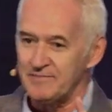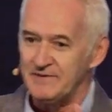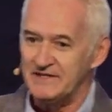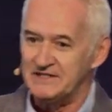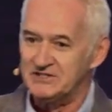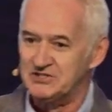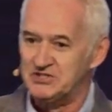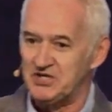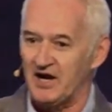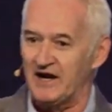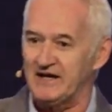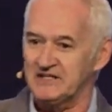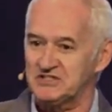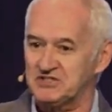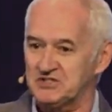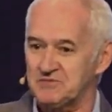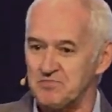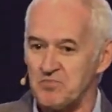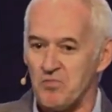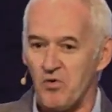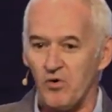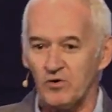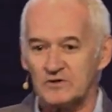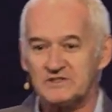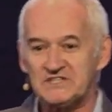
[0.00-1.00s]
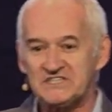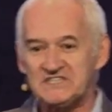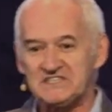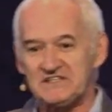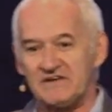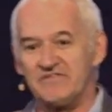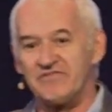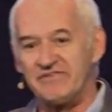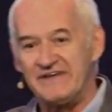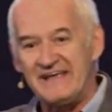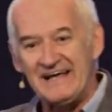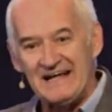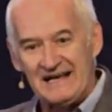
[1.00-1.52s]
to be judged more
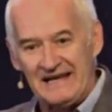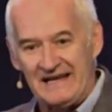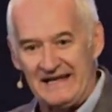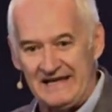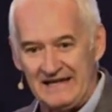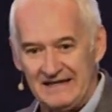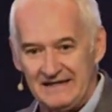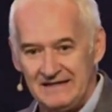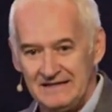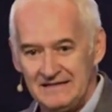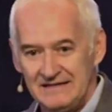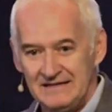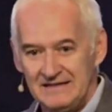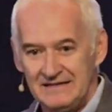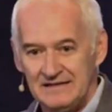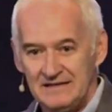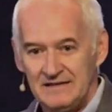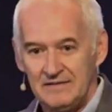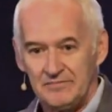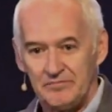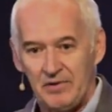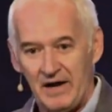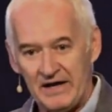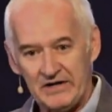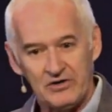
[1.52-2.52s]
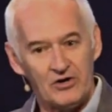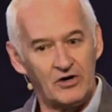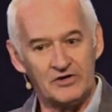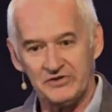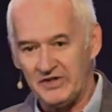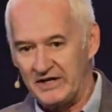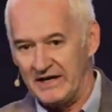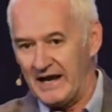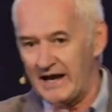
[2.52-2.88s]
severely by God